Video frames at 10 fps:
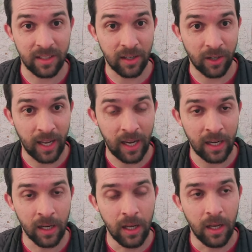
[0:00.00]
their
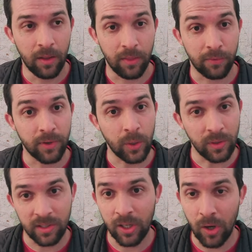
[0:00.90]
gain, the
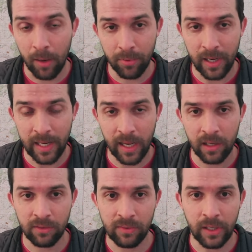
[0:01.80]
frequency you're operating at
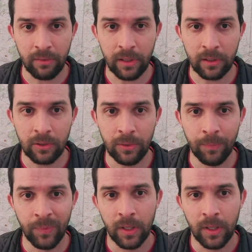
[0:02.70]
is very critical.